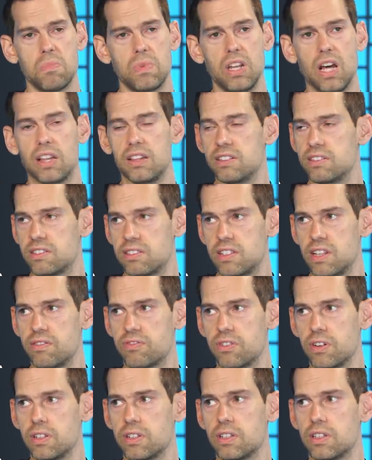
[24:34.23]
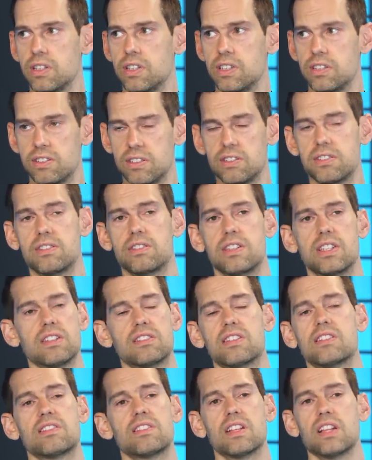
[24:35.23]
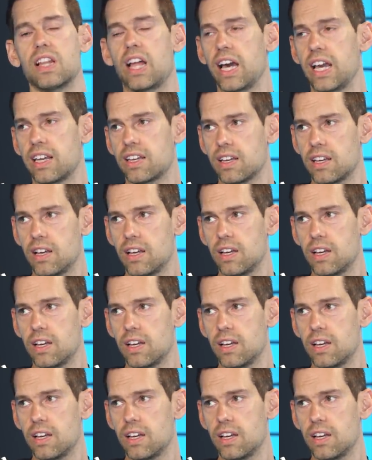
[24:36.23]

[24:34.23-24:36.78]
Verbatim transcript: no, this is different. This isn't like